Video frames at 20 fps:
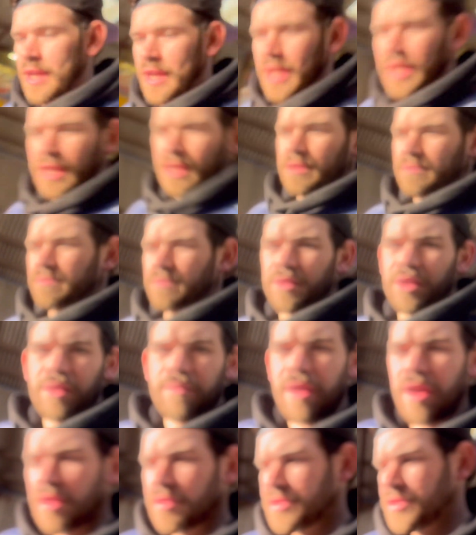I'm
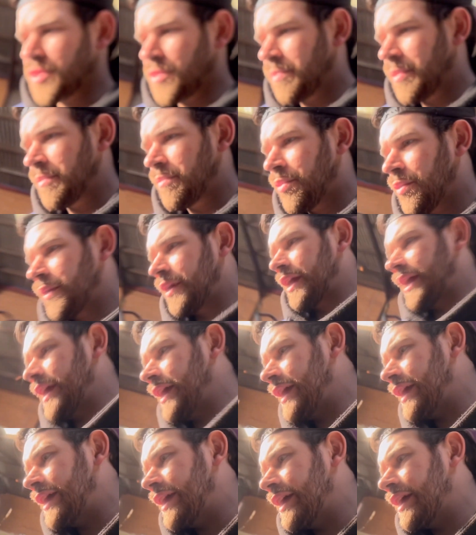at a stopping point
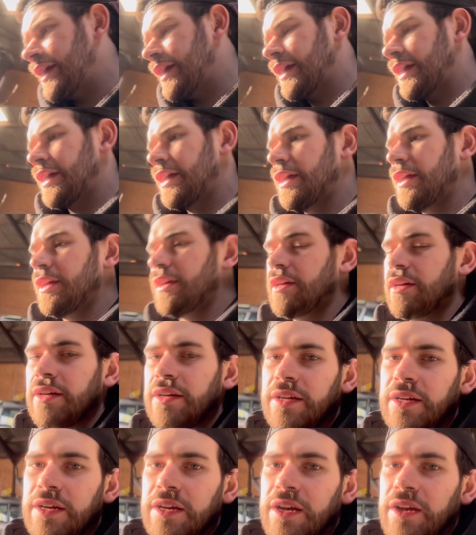here.
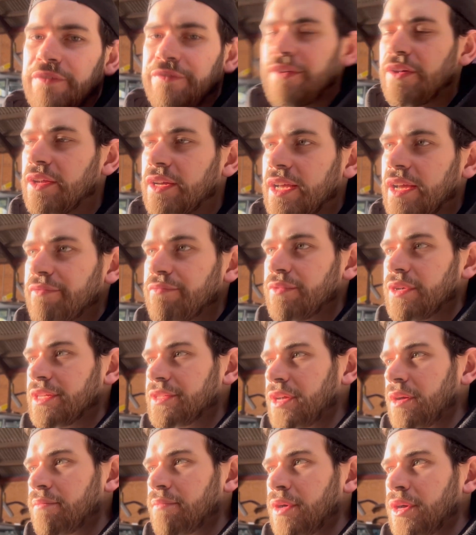I felt like I haven't really
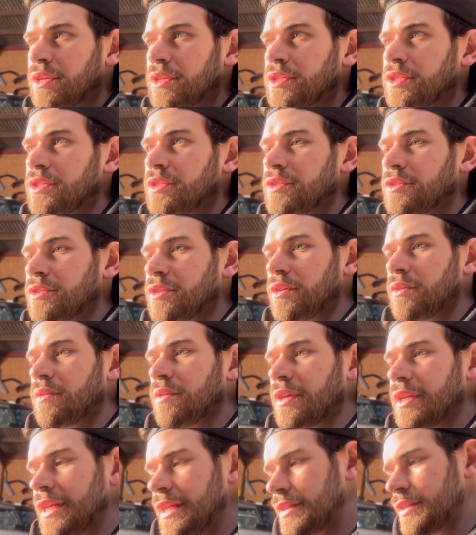done much, so
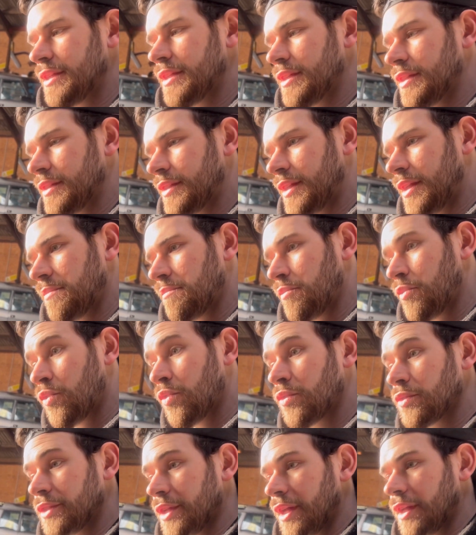I need to get
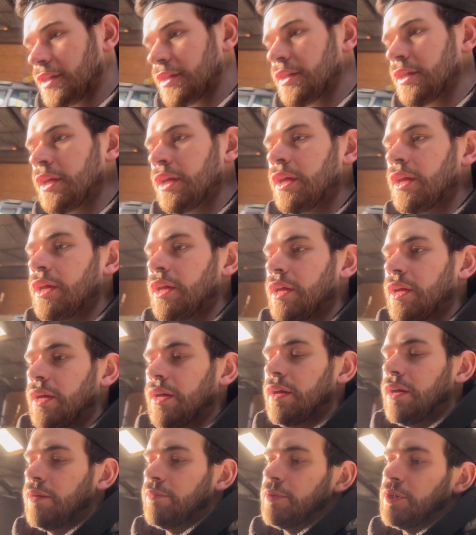more done.
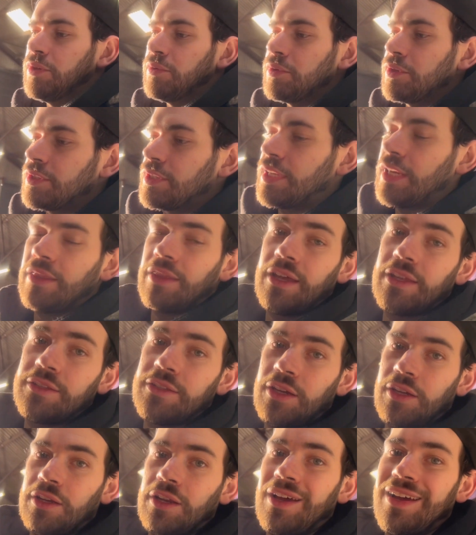In order to get that
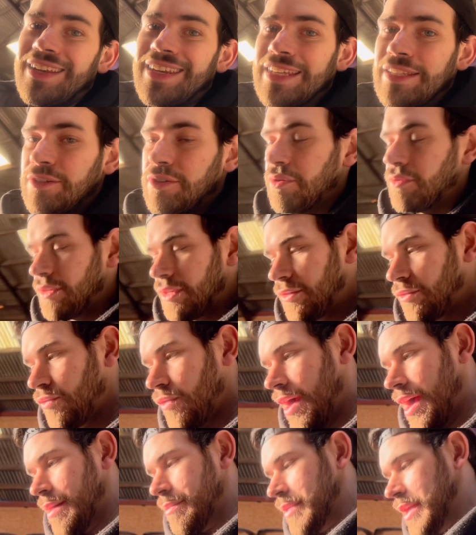done, I need to go and
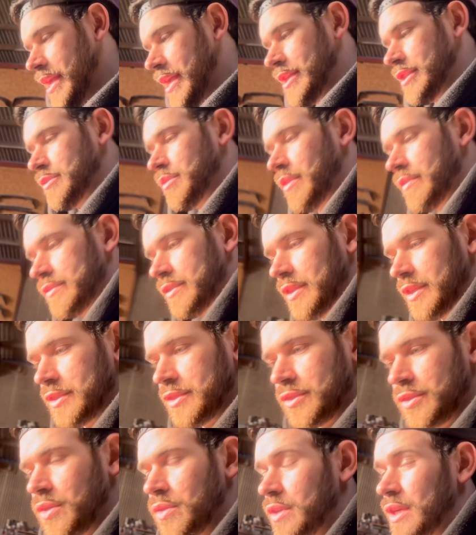grab a 12-sided
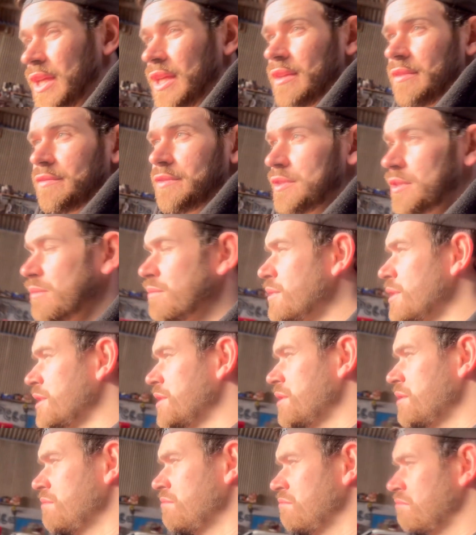socket. For some
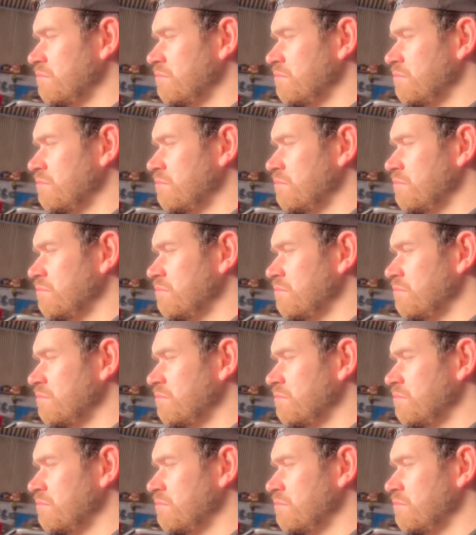reason,